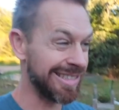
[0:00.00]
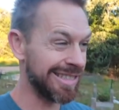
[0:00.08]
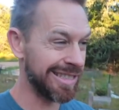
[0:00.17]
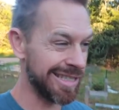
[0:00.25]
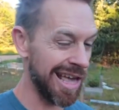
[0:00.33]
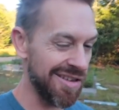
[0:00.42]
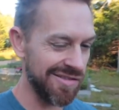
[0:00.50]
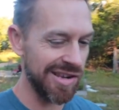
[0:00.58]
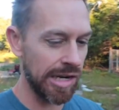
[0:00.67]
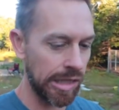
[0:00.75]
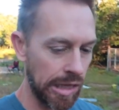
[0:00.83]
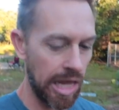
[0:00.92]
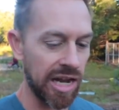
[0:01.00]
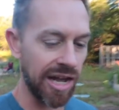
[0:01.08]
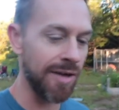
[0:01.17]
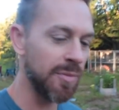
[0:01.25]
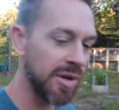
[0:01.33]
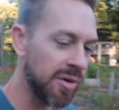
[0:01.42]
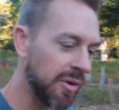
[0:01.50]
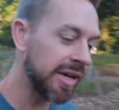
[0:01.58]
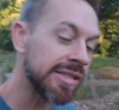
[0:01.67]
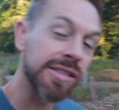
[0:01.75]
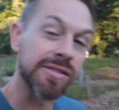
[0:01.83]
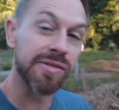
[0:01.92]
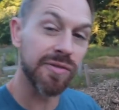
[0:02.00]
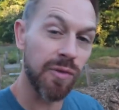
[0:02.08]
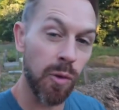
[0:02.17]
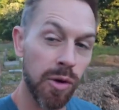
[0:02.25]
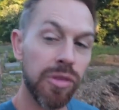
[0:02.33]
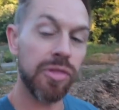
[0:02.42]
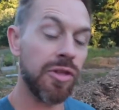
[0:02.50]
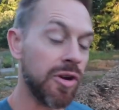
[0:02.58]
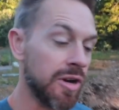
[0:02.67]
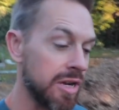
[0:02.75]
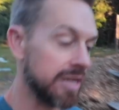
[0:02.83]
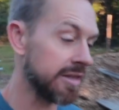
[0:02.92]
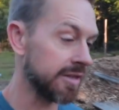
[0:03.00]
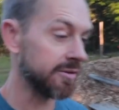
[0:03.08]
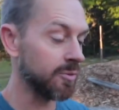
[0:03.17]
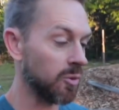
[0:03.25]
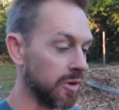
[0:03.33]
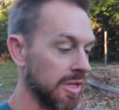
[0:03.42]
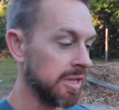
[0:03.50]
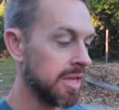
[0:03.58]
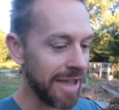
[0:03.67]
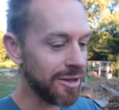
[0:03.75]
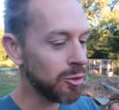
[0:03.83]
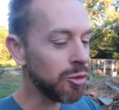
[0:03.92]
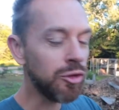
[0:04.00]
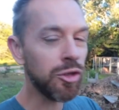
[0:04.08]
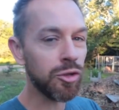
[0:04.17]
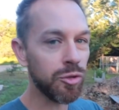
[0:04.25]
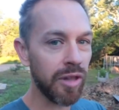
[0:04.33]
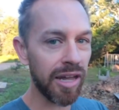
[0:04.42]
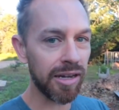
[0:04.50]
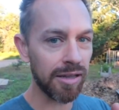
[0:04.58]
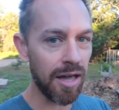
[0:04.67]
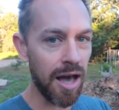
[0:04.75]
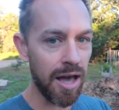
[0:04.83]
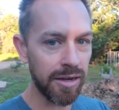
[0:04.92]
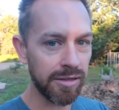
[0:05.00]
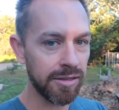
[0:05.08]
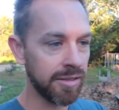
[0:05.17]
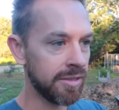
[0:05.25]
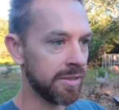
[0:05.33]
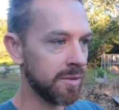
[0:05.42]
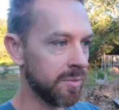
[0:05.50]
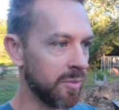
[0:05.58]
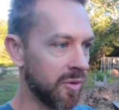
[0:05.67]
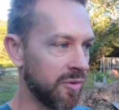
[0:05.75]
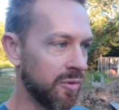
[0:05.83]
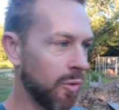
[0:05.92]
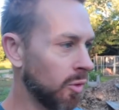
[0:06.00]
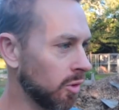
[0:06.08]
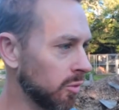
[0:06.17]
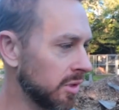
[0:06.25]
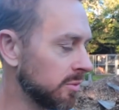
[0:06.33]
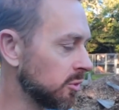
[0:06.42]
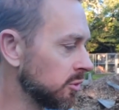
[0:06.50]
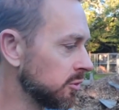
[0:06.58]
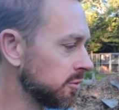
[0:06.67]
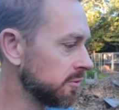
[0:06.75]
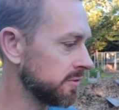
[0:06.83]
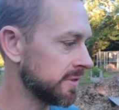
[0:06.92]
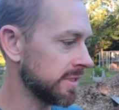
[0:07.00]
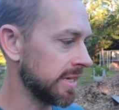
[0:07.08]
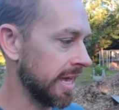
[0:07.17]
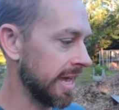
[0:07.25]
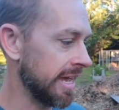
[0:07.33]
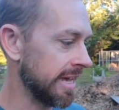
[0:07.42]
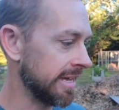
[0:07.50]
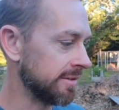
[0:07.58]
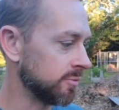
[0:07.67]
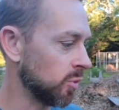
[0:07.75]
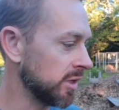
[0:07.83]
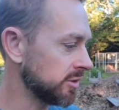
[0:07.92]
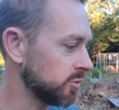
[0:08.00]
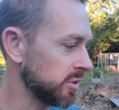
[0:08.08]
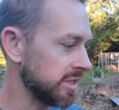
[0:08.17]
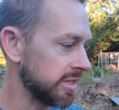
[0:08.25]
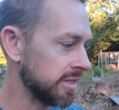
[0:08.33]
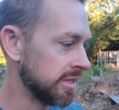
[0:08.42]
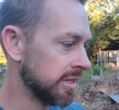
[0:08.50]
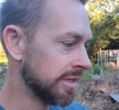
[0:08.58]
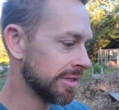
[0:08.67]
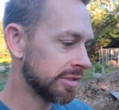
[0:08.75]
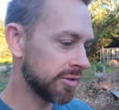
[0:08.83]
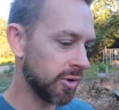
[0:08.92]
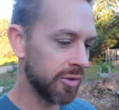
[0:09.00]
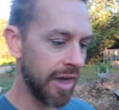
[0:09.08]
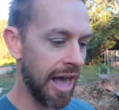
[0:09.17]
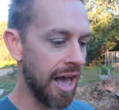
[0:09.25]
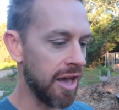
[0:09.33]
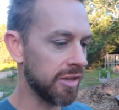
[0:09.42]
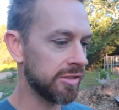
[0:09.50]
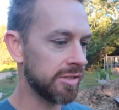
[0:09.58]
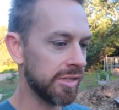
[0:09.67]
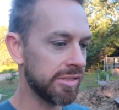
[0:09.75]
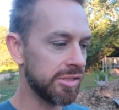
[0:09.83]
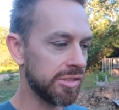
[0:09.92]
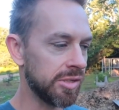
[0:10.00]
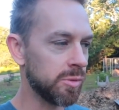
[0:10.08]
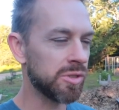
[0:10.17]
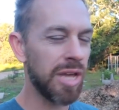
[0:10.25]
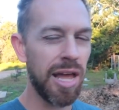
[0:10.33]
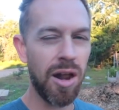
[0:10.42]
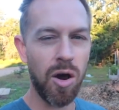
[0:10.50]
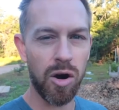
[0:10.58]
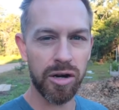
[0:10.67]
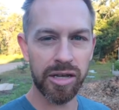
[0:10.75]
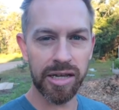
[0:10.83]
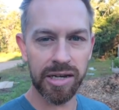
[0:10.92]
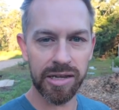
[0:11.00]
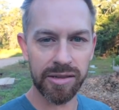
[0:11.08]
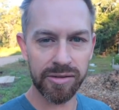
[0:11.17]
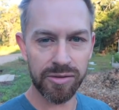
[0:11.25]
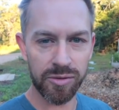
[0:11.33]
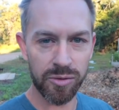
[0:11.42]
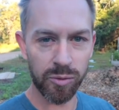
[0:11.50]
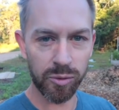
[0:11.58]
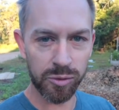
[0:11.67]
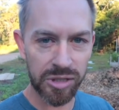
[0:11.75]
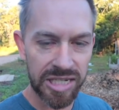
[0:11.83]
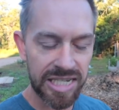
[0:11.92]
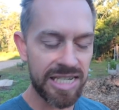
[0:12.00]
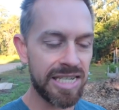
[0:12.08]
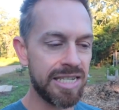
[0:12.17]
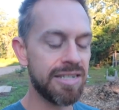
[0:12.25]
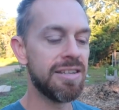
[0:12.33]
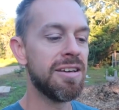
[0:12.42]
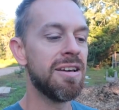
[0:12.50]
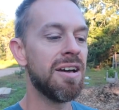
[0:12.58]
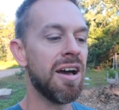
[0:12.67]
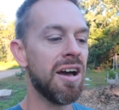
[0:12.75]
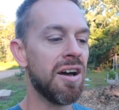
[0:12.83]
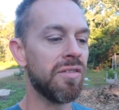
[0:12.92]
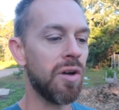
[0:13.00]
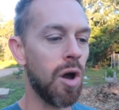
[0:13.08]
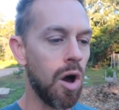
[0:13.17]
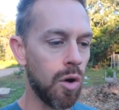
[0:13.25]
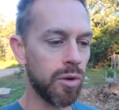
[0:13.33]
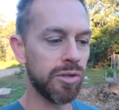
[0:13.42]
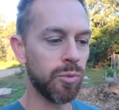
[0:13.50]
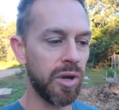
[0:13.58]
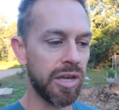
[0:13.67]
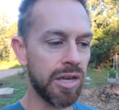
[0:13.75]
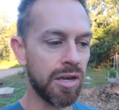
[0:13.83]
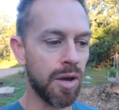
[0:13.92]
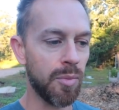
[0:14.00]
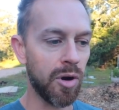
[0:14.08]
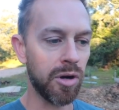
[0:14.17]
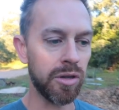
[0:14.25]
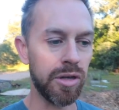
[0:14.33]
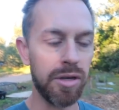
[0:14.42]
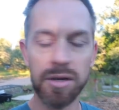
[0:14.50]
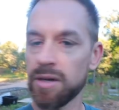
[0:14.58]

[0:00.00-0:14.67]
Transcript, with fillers: 7 o'clock. I've been awake since 4.30 this morning. I used to do that a lot before we moved and once we sold the house, it just it was kind of hard to get into the routine of always waking up early.